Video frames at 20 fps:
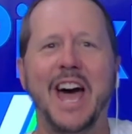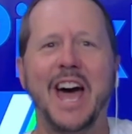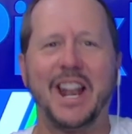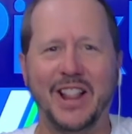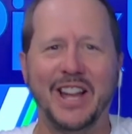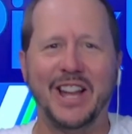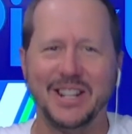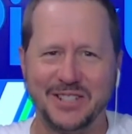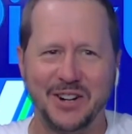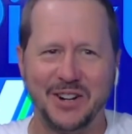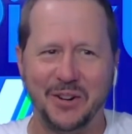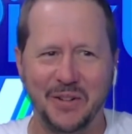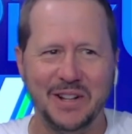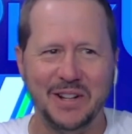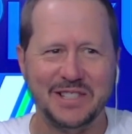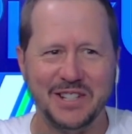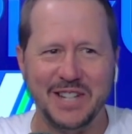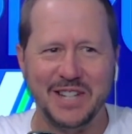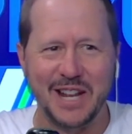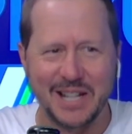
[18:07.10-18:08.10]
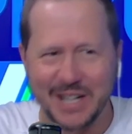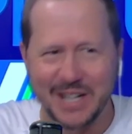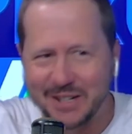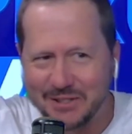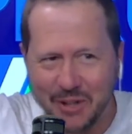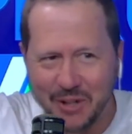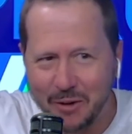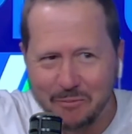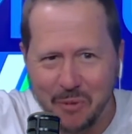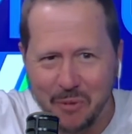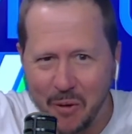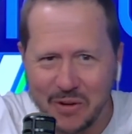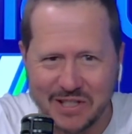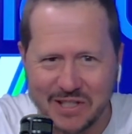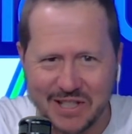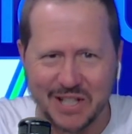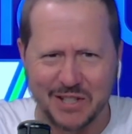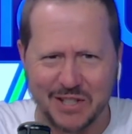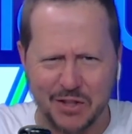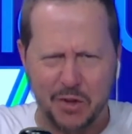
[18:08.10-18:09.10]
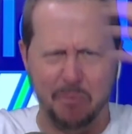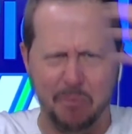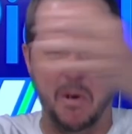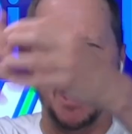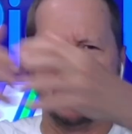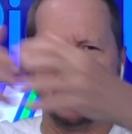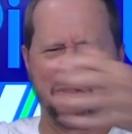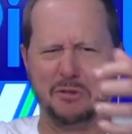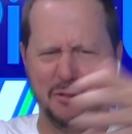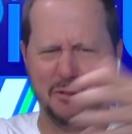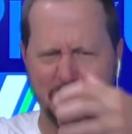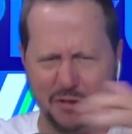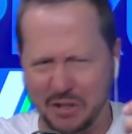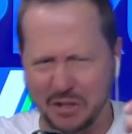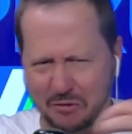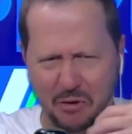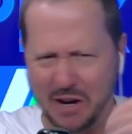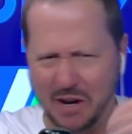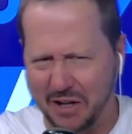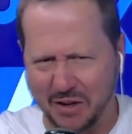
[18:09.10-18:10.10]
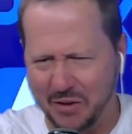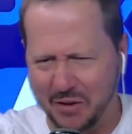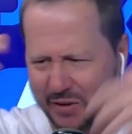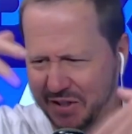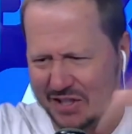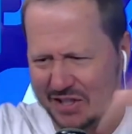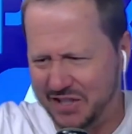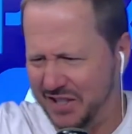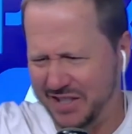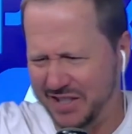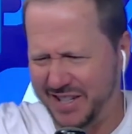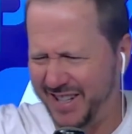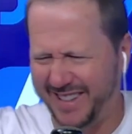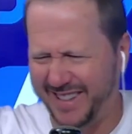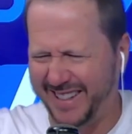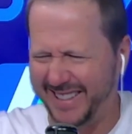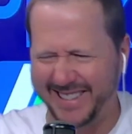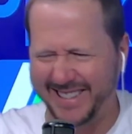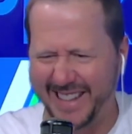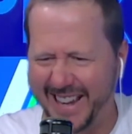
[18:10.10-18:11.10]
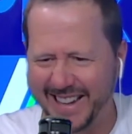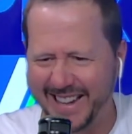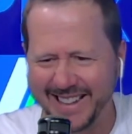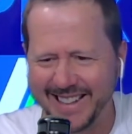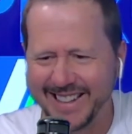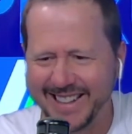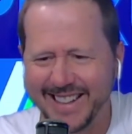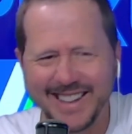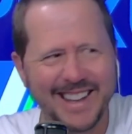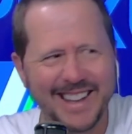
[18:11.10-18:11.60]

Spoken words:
satellite tournaments, and you had to get certain points to get to the Masters in Waco and shit like that.